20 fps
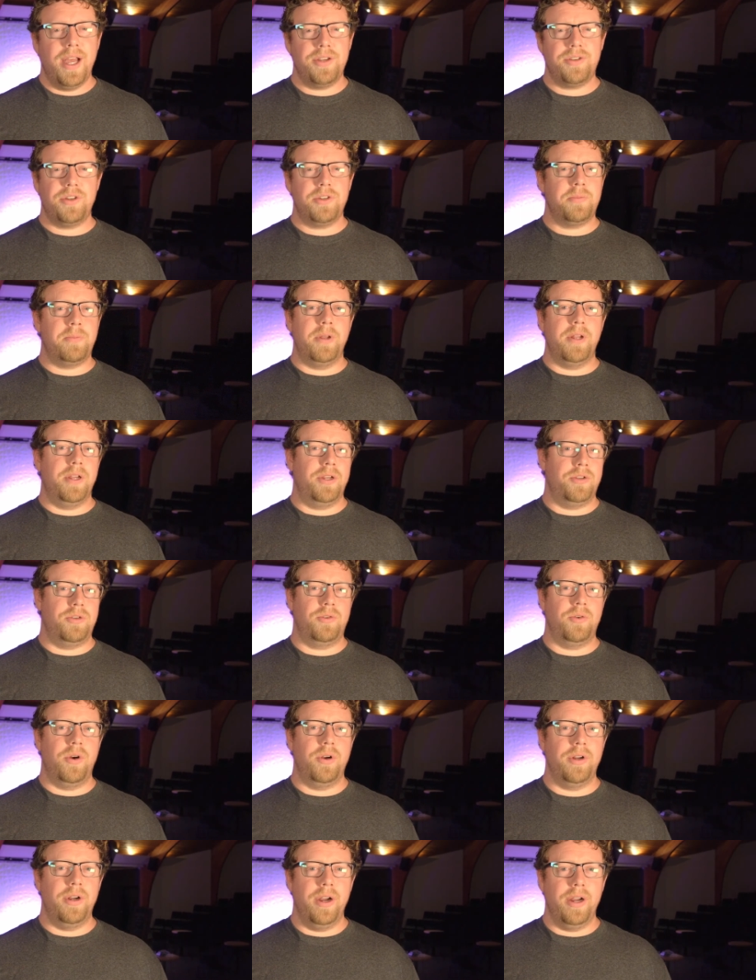has just been
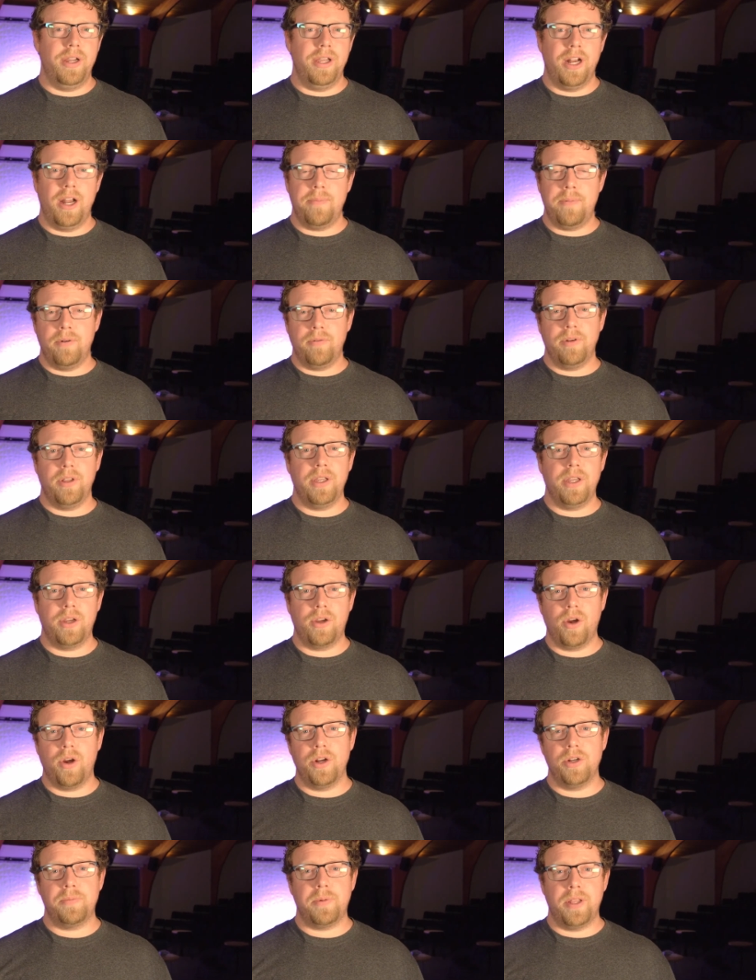extraordinary. And I've been really
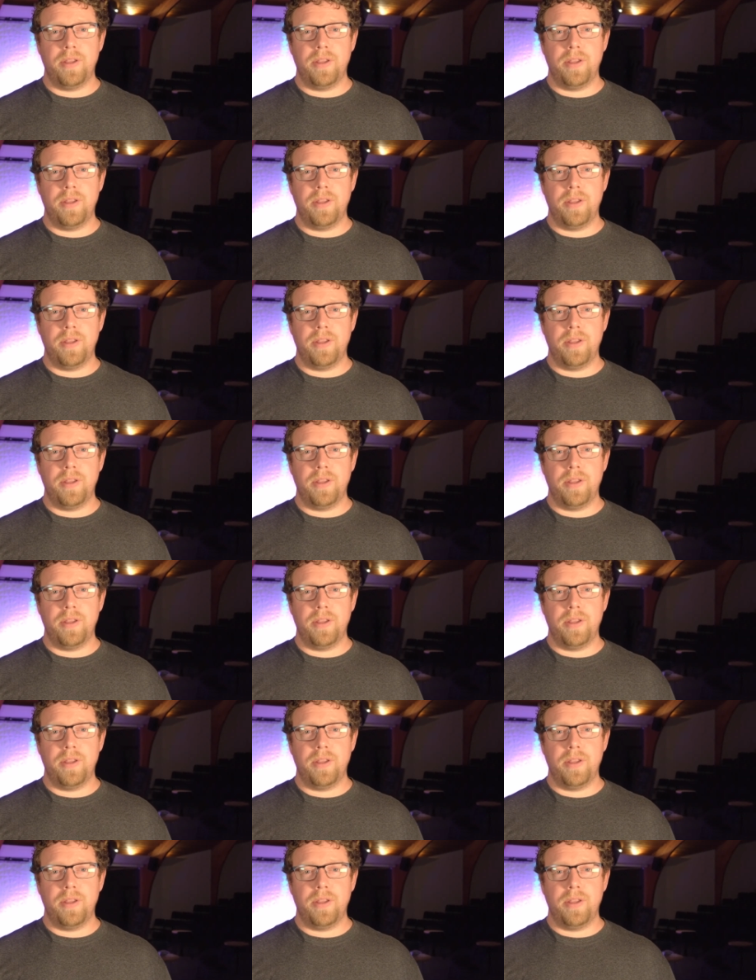encouraged